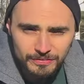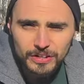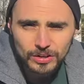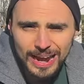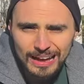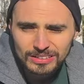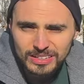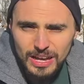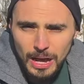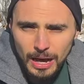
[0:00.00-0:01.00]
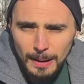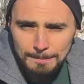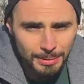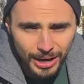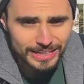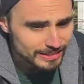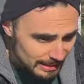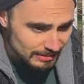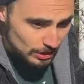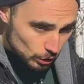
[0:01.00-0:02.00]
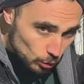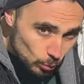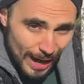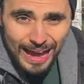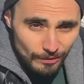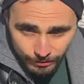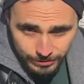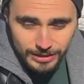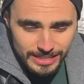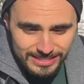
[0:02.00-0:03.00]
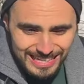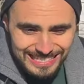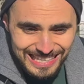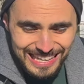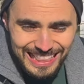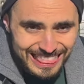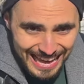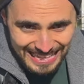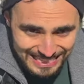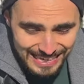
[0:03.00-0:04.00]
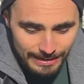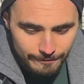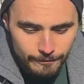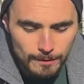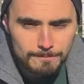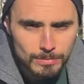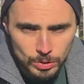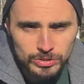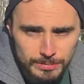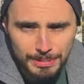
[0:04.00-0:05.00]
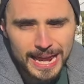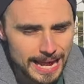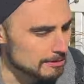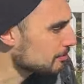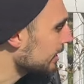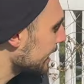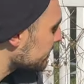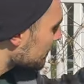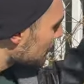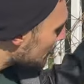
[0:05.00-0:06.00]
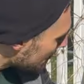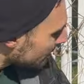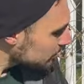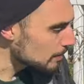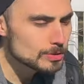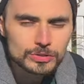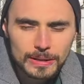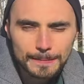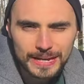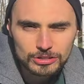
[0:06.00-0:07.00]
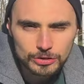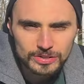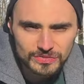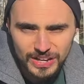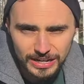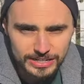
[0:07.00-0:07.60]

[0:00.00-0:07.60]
the ground. But if the ground freezes, that's it for most banana plants. So Musa Basjoo is very